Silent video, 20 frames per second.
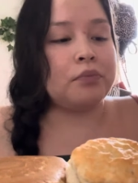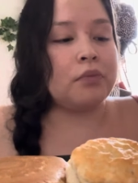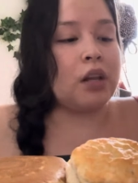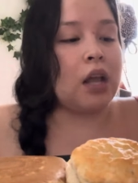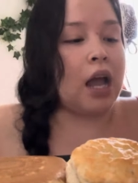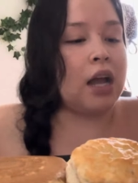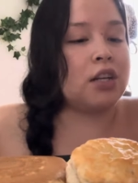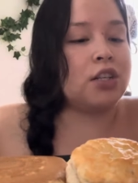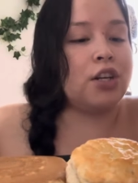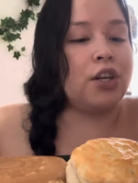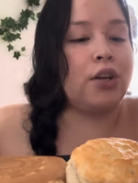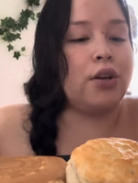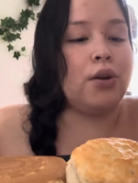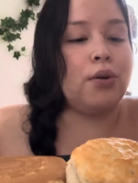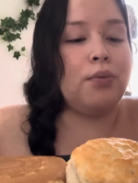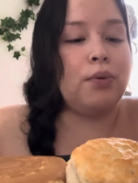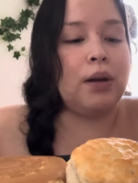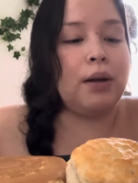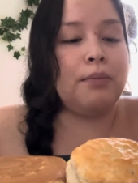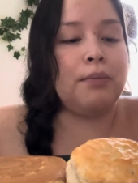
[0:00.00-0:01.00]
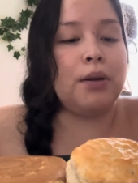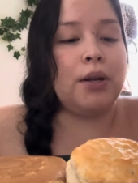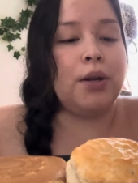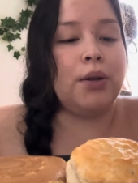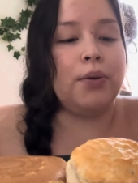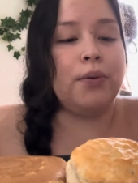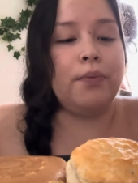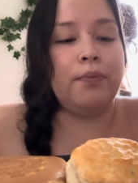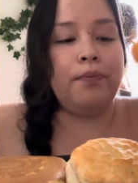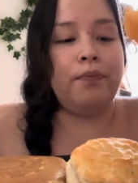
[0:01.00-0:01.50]
Actually, you know what I'm gonna do?
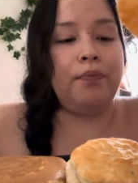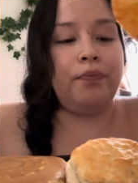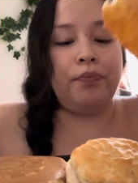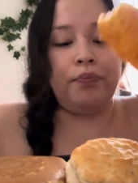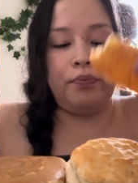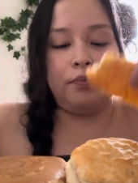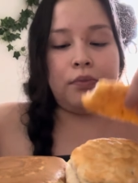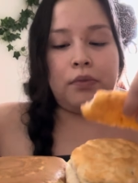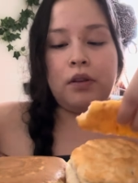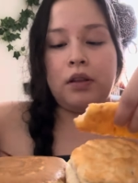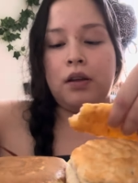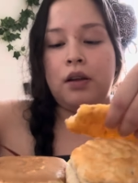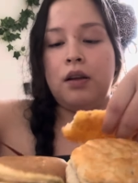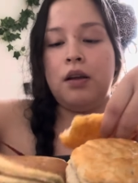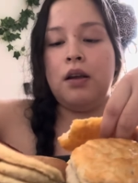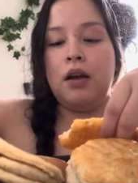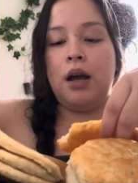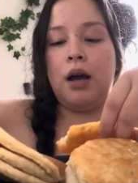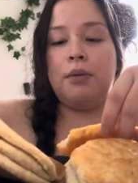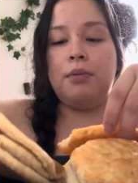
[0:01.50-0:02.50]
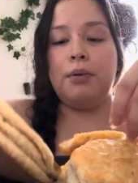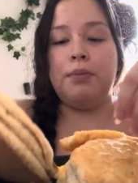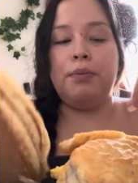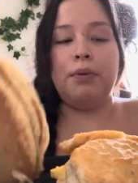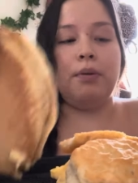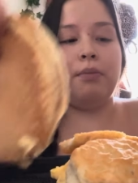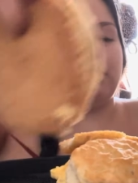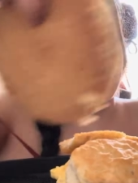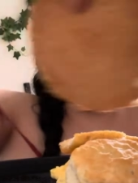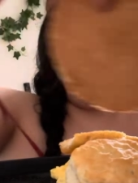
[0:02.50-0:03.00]
I'm gonna put my